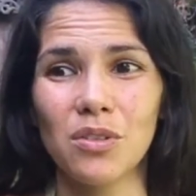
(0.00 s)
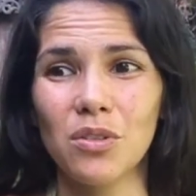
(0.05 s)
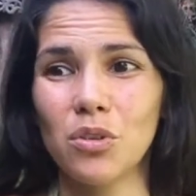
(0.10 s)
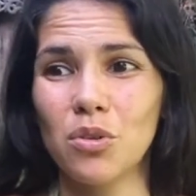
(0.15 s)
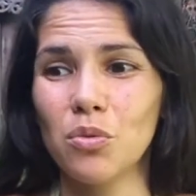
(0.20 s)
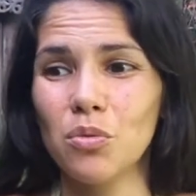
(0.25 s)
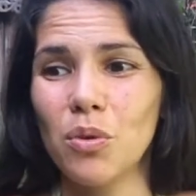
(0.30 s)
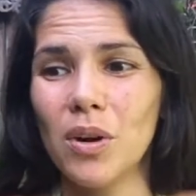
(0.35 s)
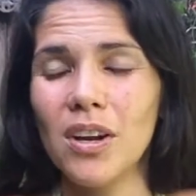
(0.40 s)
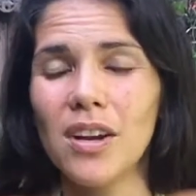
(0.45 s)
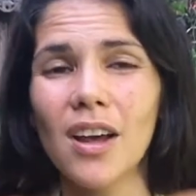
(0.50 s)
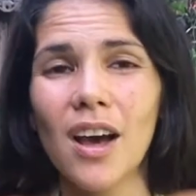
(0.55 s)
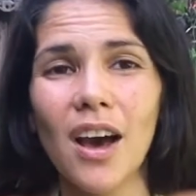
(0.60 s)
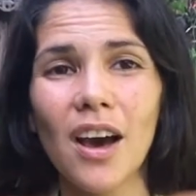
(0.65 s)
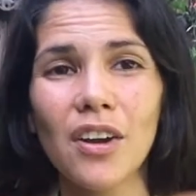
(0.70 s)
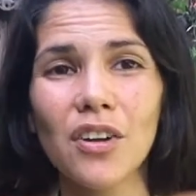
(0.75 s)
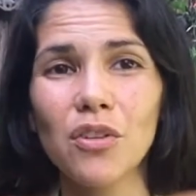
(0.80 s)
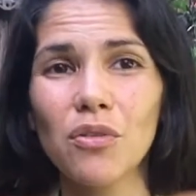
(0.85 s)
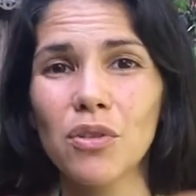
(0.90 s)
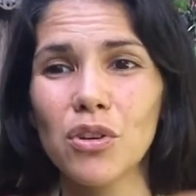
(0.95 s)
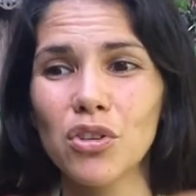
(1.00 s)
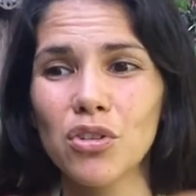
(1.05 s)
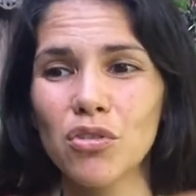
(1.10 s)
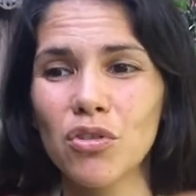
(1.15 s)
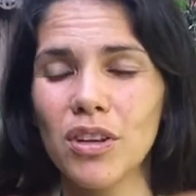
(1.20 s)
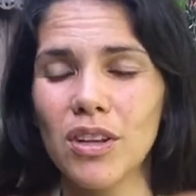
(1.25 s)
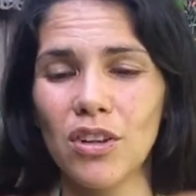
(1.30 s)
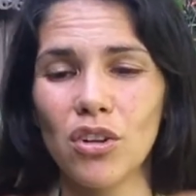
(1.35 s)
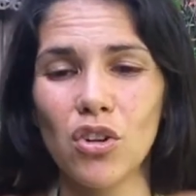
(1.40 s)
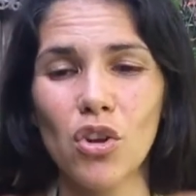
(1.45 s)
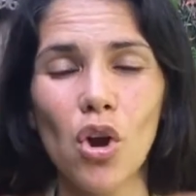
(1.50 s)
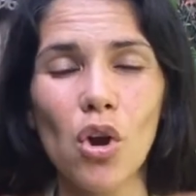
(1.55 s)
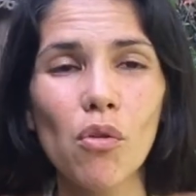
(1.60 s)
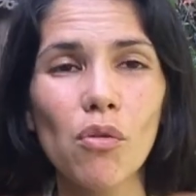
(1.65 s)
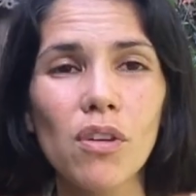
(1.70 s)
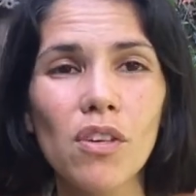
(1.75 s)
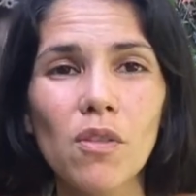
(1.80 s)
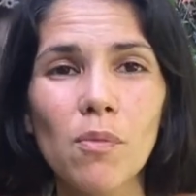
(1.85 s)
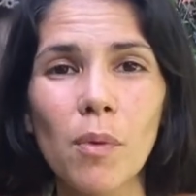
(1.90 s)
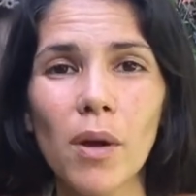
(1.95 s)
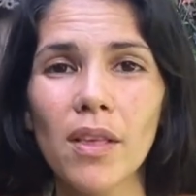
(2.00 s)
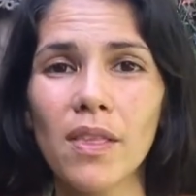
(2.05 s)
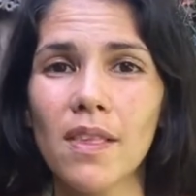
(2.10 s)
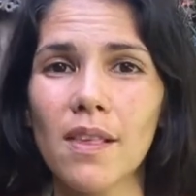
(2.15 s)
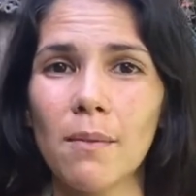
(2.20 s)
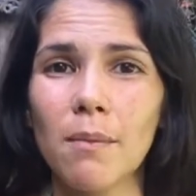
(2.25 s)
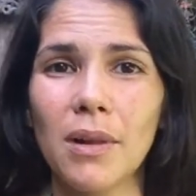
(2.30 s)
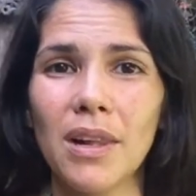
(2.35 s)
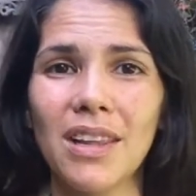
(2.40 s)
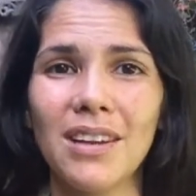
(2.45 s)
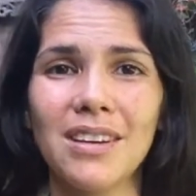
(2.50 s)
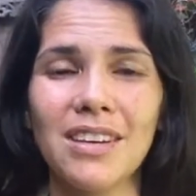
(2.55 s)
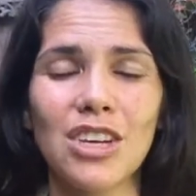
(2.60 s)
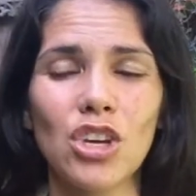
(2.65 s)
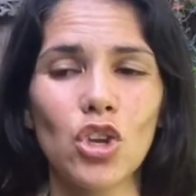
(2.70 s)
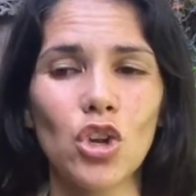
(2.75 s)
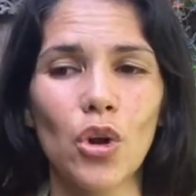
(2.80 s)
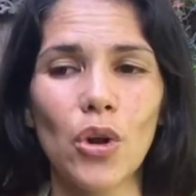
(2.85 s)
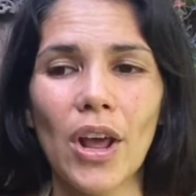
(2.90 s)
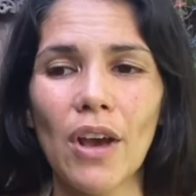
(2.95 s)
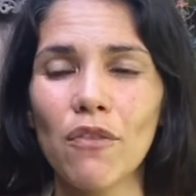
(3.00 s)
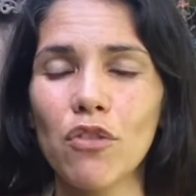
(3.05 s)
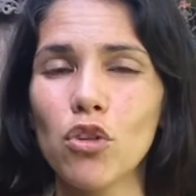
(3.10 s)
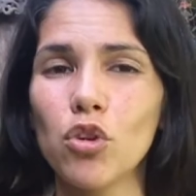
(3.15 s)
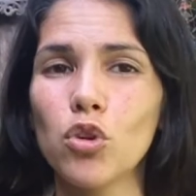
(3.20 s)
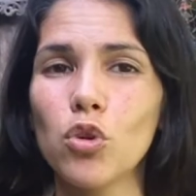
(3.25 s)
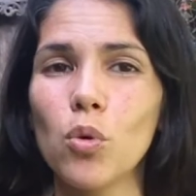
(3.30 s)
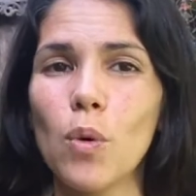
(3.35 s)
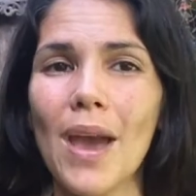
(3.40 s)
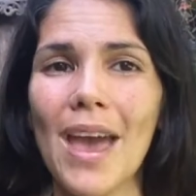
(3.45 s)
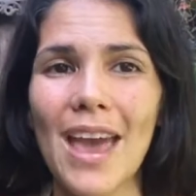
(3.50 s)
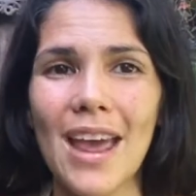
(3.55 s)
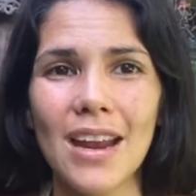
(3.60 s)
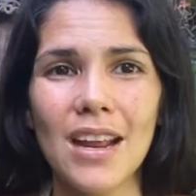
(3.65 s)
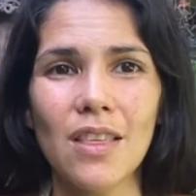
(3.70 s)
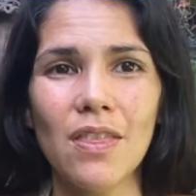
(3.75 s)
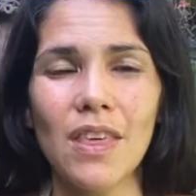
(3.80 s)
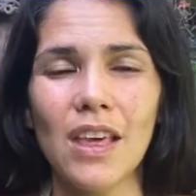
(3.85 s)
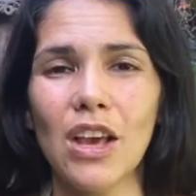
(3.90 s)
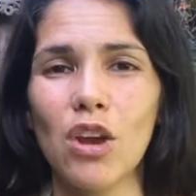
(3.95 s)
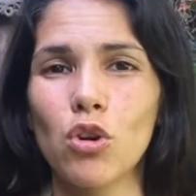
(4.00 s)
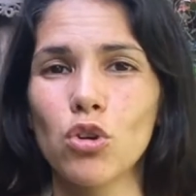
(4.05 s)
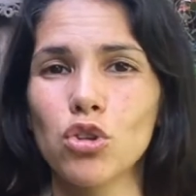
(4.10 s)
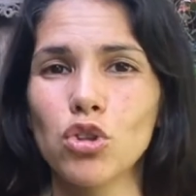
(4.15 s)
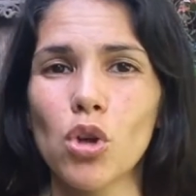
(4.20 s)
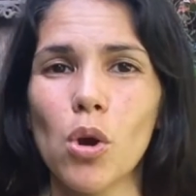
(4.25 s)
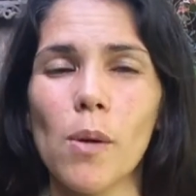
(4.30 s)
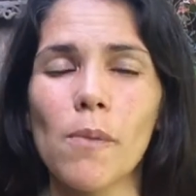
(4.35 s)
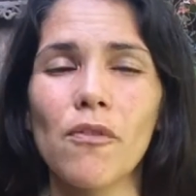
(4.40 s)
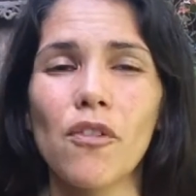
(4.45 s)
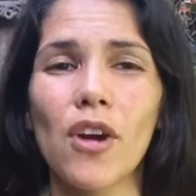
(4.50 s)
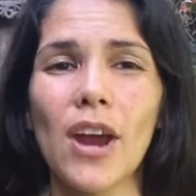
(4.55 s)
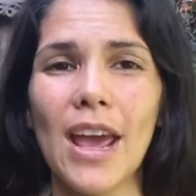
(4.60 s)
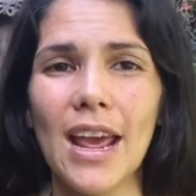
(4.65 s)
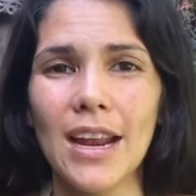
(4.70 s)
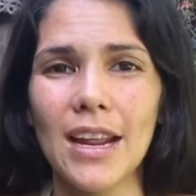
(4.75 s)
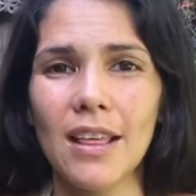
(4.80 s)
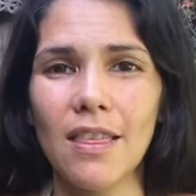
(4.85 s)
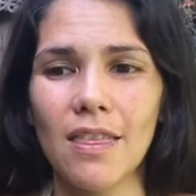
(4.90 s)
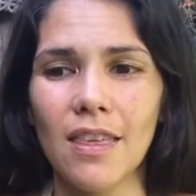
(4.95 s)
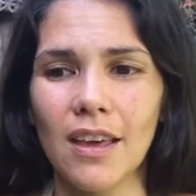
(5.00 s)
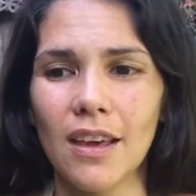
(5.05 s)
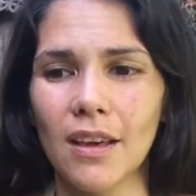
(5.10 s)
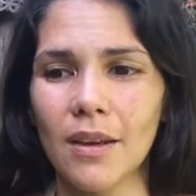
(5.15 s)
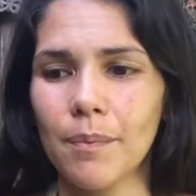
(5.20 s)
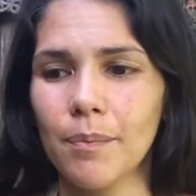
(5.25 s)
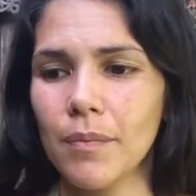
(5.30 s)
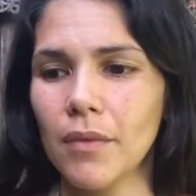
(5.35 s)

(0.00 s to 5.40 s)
You want utter retreat, no responsibility, you don't have to do anything or show up for anything.